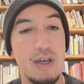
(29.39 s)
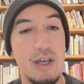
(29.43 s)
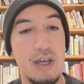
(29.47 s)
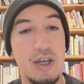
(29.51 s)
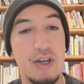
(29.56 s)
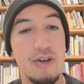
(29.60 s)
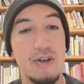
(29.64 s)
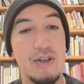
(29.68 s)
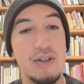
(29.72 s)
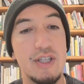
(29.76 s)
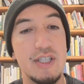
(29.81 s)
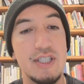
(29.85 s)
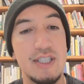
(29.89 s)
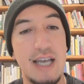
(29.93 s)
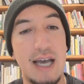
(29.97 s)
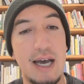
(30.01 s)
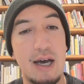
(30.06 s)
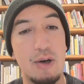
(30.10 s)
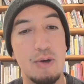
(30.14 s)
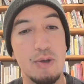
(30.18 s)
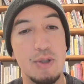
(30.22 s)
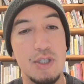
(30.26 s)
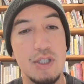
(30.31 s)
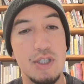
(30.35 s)
here in this
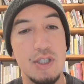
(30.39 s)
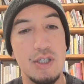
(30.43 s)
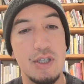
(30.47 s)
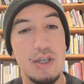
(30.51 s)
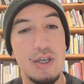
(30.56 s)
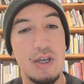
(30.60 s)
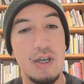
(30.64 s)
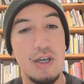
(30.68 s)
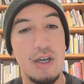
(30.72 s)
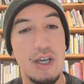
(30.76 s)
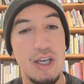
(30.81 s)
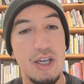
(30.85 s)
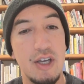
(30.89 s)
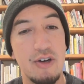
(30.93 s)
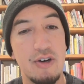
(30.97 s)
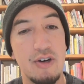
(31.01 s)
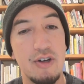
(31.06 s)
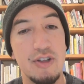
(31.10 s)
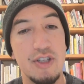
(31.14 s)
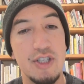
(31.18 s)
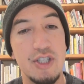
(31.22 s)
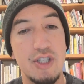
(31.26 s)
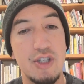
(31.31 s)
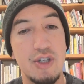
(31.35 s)
house, here
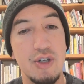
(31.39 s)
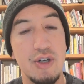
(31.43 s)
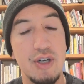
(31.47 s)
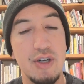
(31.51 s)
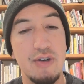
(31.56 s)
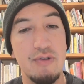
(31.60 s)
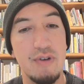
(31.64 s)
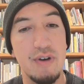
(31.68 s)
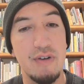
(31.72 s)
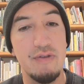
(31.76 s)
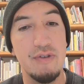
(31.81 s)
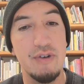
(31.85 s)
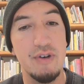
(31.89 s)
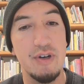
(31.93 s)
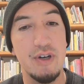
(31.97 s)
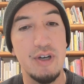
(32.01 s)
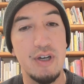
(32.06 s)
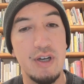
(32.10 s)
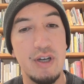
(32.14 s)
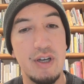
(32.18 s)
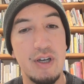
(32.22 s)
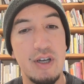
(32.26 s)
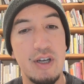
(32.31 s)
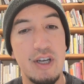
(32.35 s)
on this dirty river.